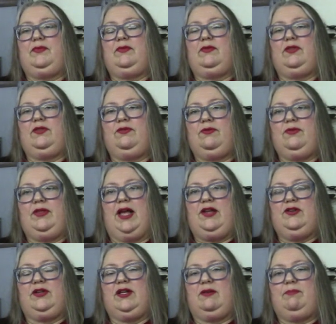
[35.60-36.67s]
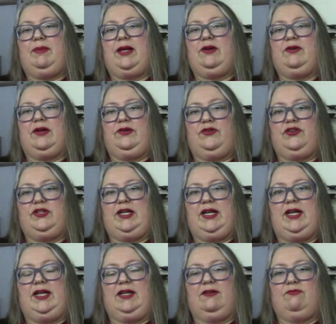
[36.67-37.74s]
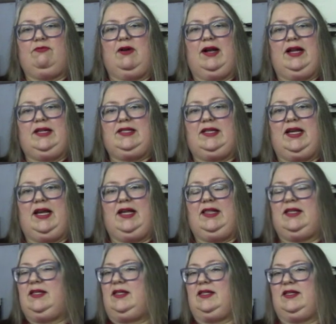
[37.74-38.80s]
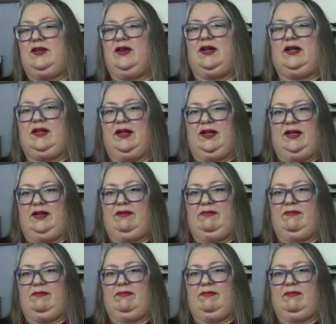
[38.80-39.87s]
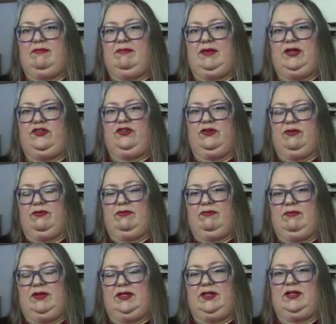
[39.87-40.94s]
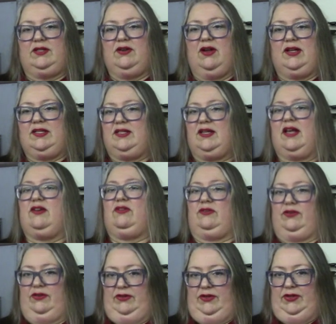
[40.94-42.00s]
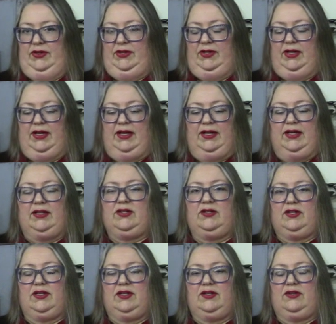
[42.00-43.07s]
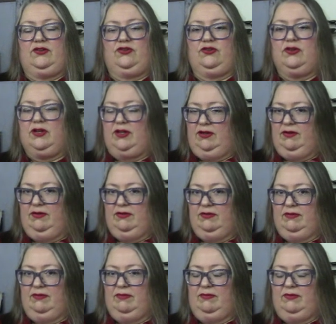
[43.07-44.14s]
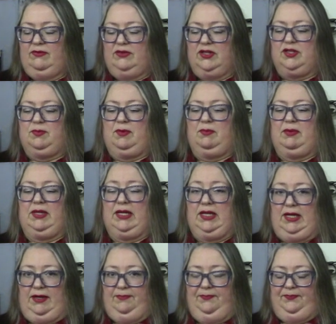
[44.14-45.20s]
through that you'll get a better understanding of why I say this is not a done issue. This is not settled. It should just be beginning.